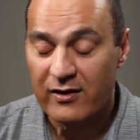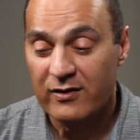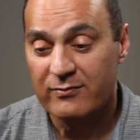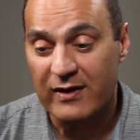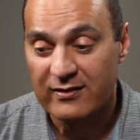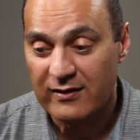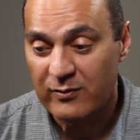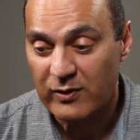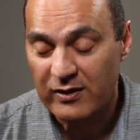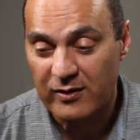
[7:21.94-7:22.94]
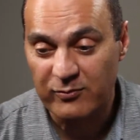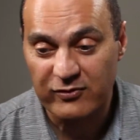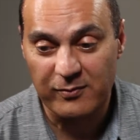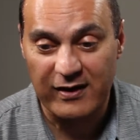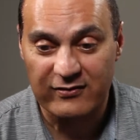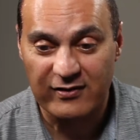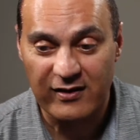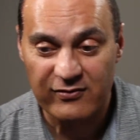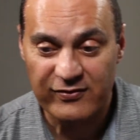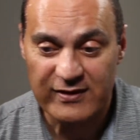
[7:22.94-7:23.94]
and I think when it comes to
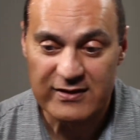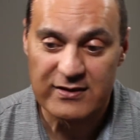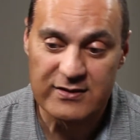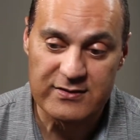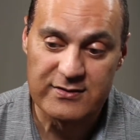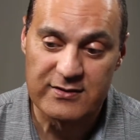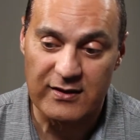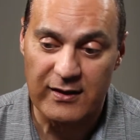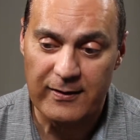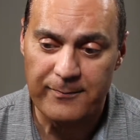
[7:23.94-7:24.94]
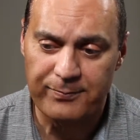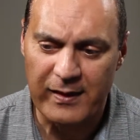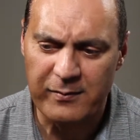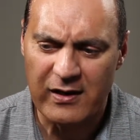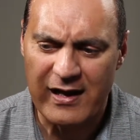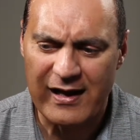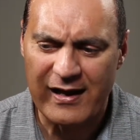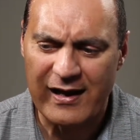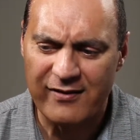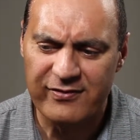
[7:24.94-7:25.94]
myself is,
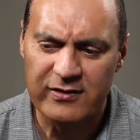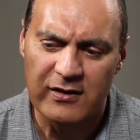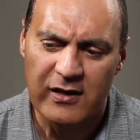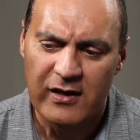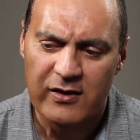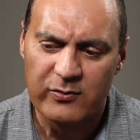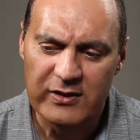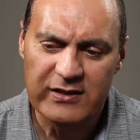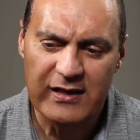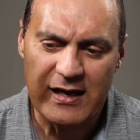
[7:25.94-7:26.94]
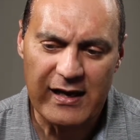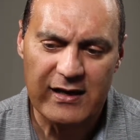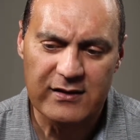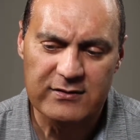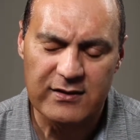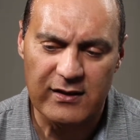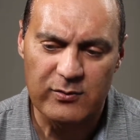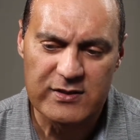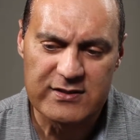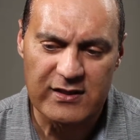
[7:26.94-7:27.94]
I haven't really had, I
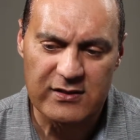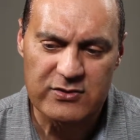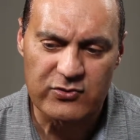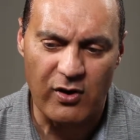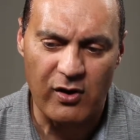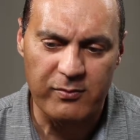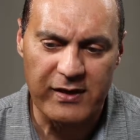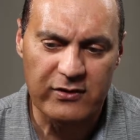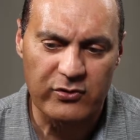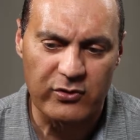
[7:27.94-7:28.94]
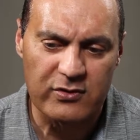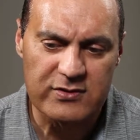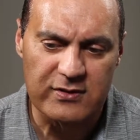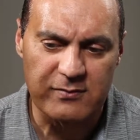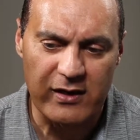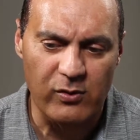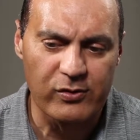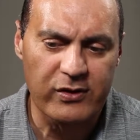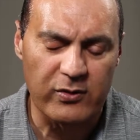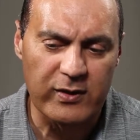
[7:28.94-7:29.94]
would say, strong mentors in my
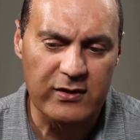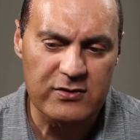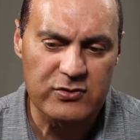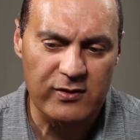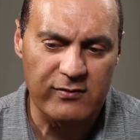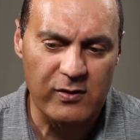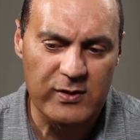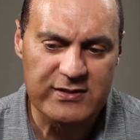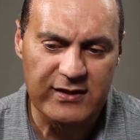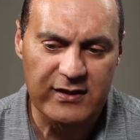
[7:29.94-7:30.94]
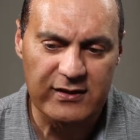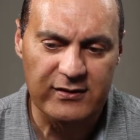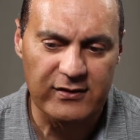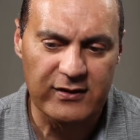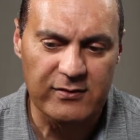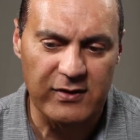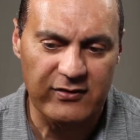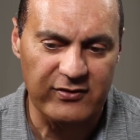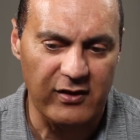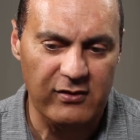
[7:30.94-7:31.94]
own career. So I've always taken the lead
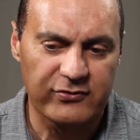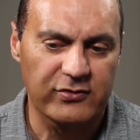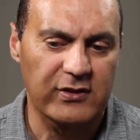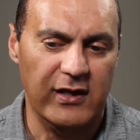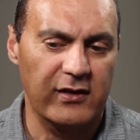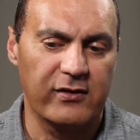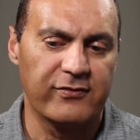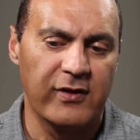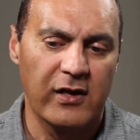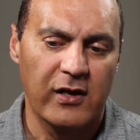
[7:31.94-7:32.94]
myself to kind of